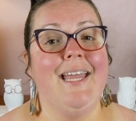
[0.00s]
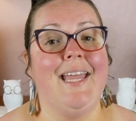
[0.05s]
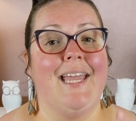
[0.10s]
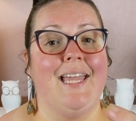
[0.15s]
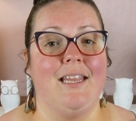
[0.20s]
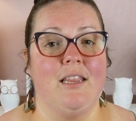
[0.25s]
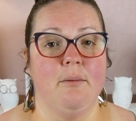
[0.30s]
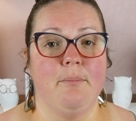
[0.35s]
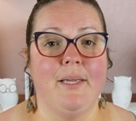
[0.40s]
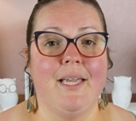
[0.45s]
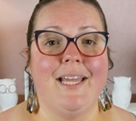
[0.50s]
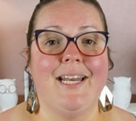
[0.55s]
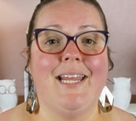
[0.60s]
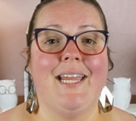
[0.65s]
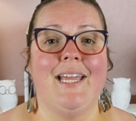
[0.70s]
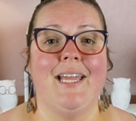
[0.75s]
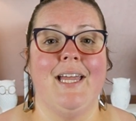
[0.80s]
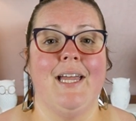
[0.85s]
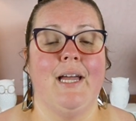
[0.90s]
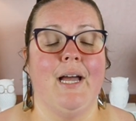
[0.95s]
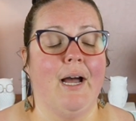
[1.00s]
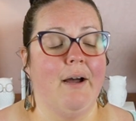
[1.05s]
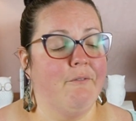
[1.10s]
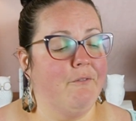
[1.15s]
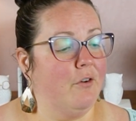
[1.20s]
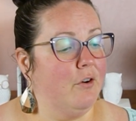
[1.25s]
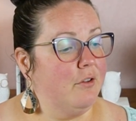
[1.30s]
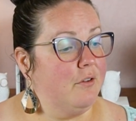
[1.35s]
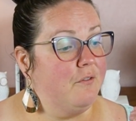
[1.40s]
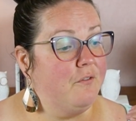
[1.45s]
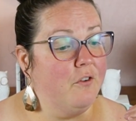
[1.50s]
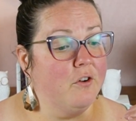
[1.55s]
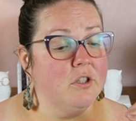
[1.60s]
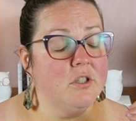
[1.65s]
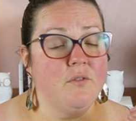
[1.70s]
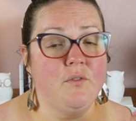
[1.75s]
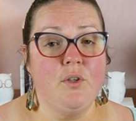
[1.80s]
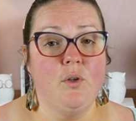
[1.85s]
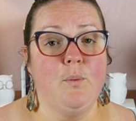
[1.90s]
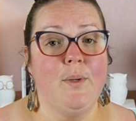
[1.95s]
In the beginning, for the
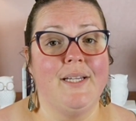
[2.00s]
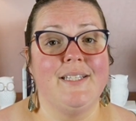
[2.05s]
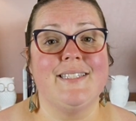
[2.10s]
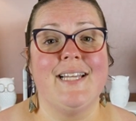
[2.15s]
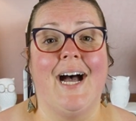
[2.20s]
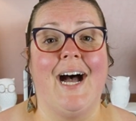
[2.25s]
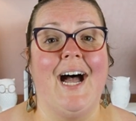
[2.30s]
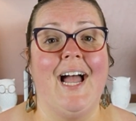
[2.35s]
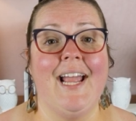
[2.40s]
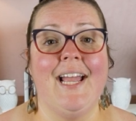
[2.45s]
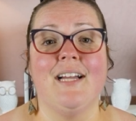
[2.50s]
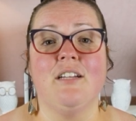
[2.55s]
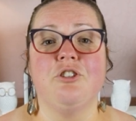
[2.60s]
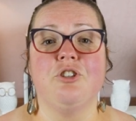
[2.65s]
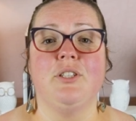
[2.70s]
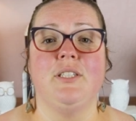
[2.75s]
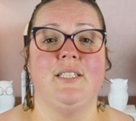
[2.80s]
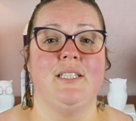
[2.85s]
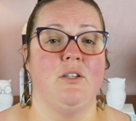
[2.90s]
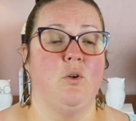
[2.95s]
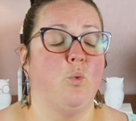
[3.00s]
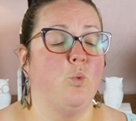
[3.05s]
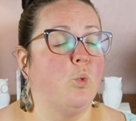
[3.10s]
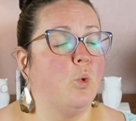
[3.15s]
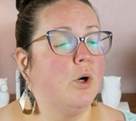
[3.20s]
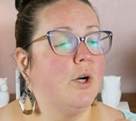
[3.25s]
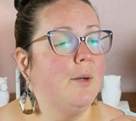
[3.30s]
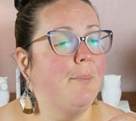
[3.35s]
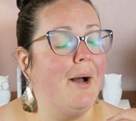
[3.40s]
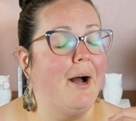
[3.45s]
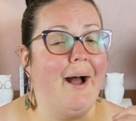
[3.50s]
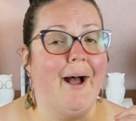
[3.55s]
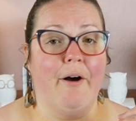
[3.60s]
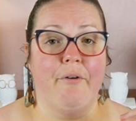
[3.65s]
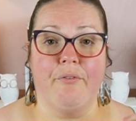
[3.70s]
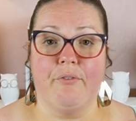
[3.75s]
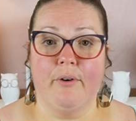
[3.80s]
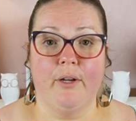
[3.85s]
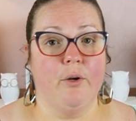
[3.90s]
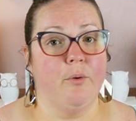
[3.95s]
first few weeks, I actually didn't worry about how
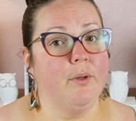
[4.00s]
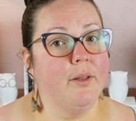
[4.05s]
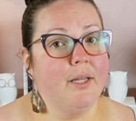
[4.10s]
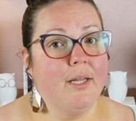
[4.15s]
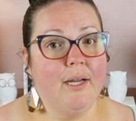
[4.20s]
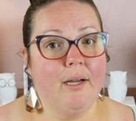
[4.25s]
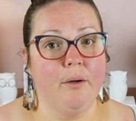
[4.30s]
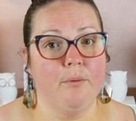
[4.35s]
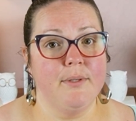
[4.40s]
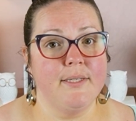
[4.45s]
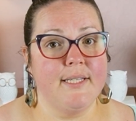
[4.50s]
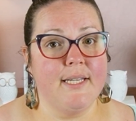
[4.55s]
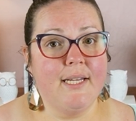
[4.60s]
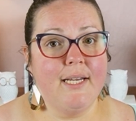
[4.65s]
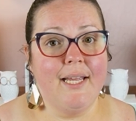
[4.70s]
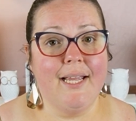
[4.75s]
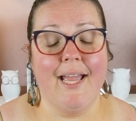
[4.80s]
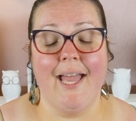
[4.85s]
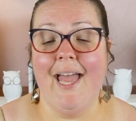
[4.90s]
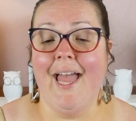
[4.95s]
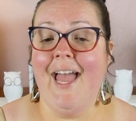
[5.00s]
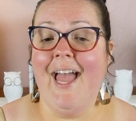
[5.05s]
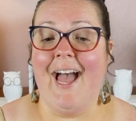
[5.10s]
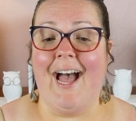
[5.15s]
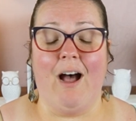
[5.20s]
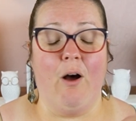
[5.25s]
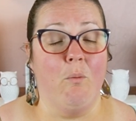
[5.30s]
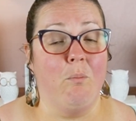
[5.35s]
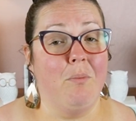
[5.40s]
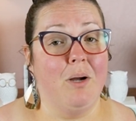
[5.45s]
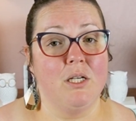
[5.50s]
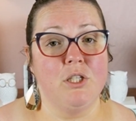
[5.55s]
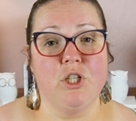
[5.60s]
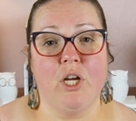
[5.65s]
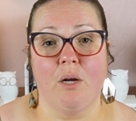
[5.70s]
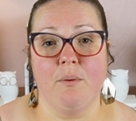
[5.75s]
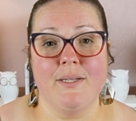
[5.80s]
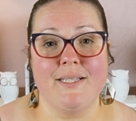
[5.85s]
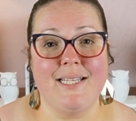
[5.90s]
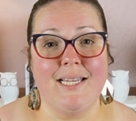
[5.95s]
frequently I was eating, how much
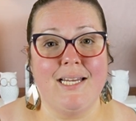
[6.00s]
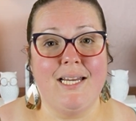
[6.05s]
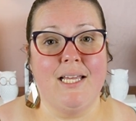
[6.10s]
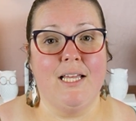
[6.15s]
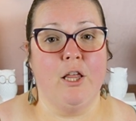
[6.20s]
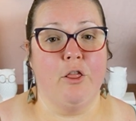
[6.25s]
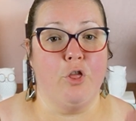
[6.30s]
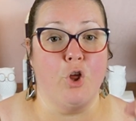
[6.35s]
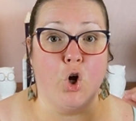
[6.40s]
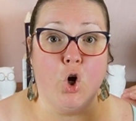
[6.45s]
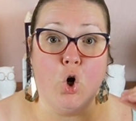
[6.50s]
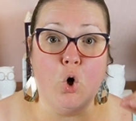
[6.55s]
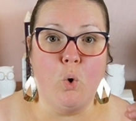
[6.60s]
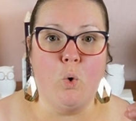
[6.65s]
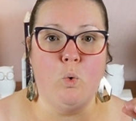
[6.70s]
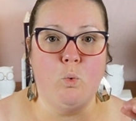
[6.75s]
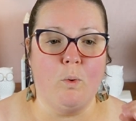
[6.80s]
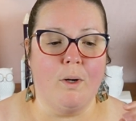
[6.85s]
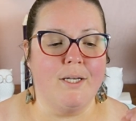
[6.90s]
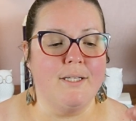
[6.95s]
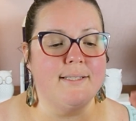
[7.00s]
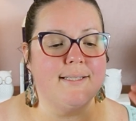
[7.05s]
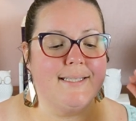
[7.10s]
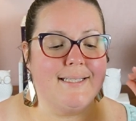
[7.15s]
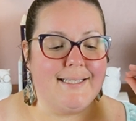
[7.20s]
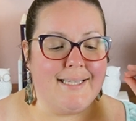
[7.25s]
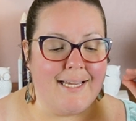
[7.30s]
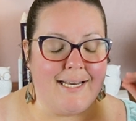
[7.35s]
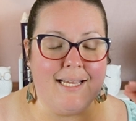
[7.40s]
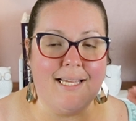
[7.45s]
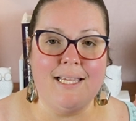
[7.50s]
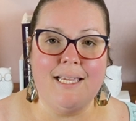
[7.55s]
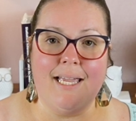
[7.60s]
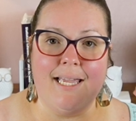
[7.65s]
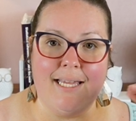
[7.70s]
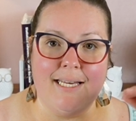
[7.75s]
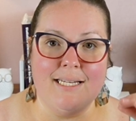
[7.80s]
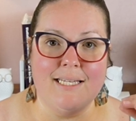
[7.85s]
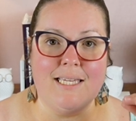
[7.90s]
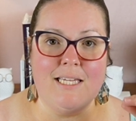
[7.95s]
I was eating. The goal was getting
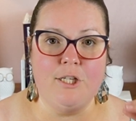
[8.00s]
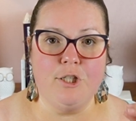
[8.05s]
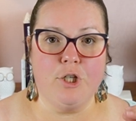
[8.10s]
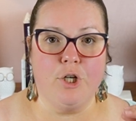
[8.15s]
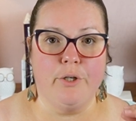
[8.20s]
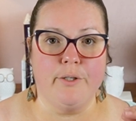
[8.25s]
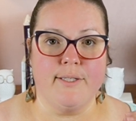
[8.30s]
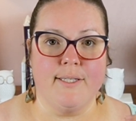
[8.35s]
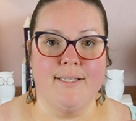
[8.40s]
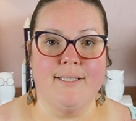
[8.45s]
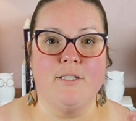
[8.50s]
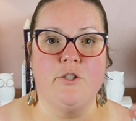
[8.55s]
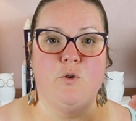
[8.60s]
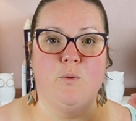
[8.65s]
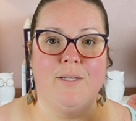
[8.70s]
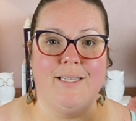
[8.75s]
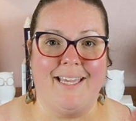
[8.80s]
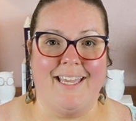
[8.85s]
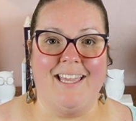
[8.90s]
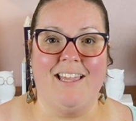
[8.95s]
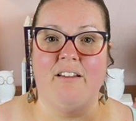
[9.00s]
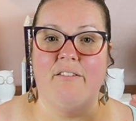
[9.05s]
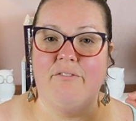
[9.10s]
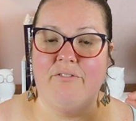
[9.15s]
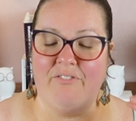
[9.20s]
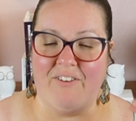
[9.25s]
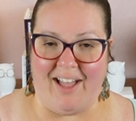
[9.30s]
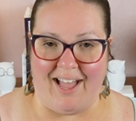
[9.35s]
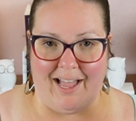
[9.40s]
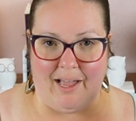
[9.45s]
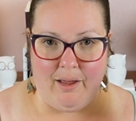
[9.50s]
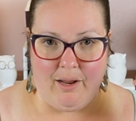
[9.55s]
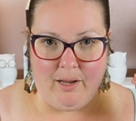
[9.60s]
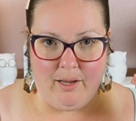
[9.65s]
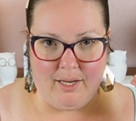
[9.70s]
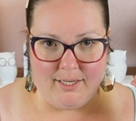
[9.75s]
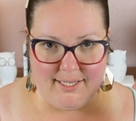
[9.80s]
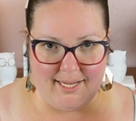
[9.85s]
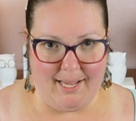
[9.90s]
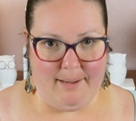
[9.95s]
into ketosis to get fat
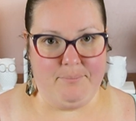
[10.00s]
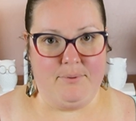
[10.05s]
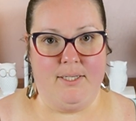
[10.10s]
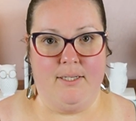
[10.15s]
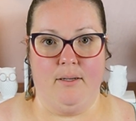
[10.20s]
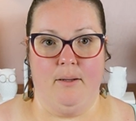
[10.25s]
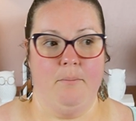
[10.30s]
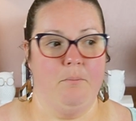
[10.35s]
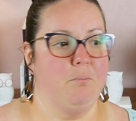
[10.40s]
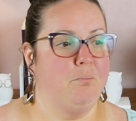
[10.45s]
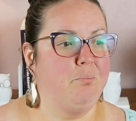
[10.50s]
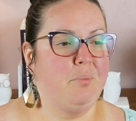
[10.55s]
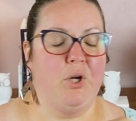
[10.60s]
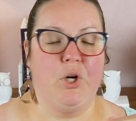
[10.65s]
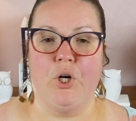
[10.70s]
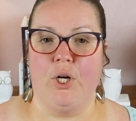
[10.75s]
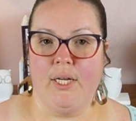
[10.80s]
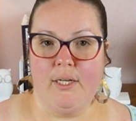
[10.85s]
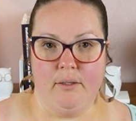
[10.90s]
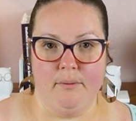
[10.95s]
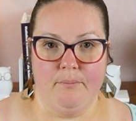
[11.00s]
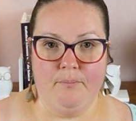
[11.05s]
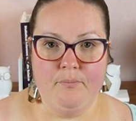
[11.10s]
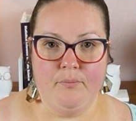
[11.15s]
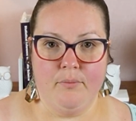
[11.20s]
adapted, period.